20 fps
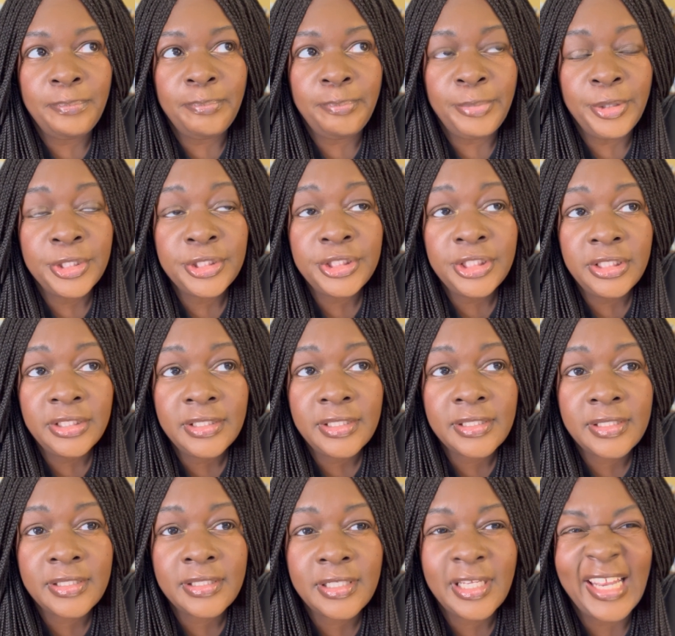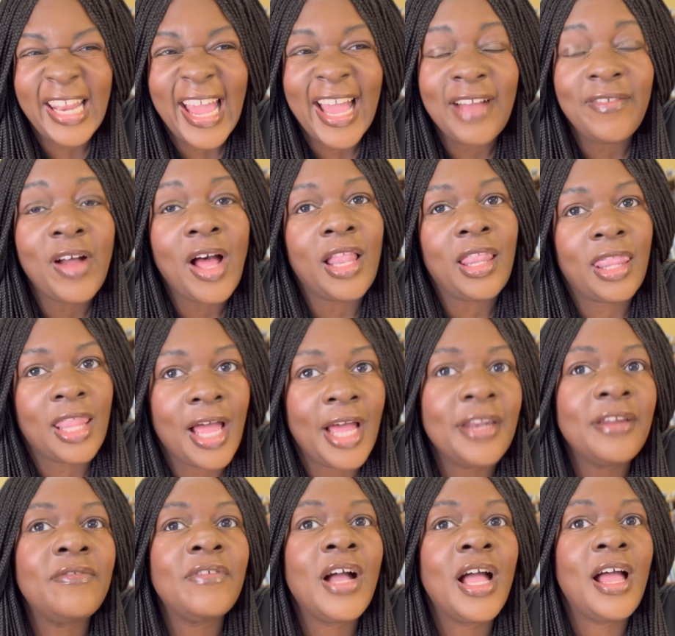book nooks, and I have a lot
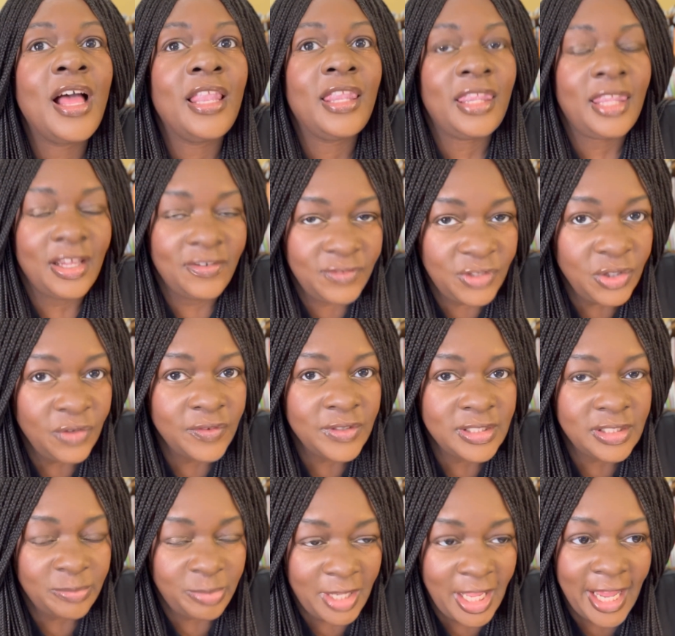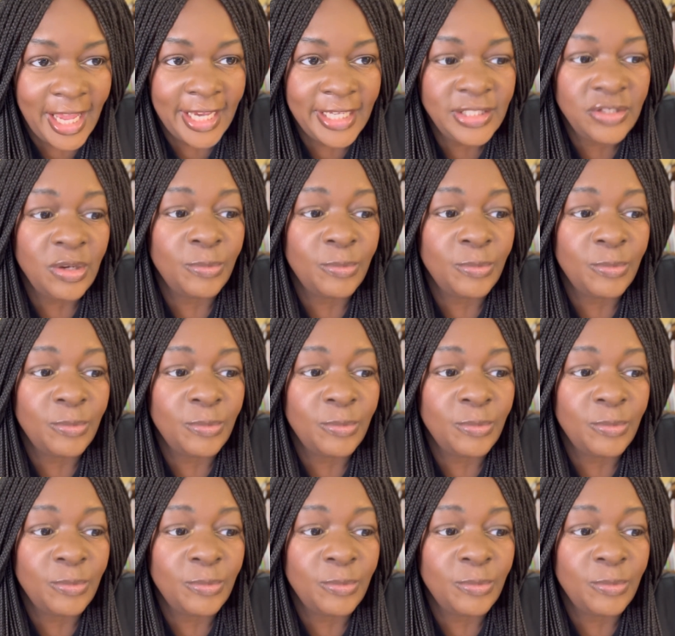of leftover supplies,